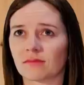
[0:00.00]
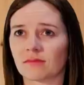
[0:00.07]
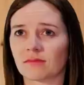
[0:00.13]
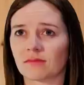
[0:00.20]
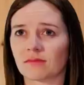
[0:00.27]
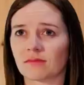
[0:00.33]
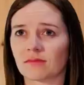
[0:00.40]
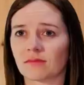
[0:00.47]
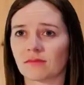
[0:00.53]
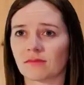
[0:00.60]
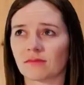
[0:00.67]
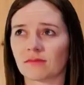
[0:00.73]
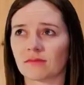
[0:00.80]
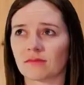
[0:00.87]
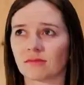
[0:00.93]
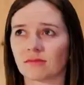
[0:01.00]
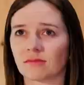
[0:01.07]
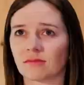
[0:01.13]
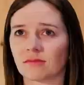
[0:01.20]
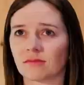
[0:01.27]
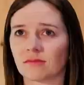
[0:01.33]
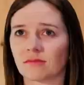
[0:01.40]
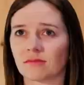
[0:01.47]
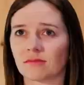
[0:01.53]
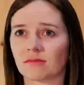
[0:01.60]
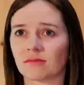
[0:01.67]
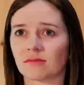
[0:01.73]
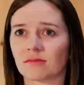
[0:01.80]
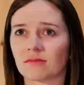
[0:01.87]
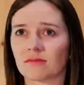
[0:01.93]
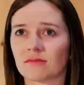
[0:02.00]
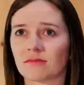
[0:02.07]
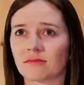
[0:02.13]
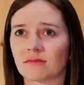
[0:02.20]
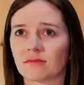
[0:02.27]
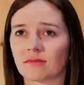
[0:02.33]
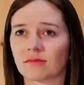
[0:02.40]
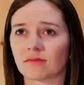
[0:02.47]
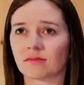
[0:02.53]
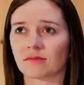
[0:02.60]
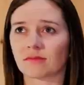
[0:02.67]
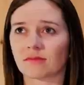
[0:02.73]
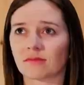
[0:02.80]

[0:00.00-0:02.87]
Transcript: This person isn't speaking.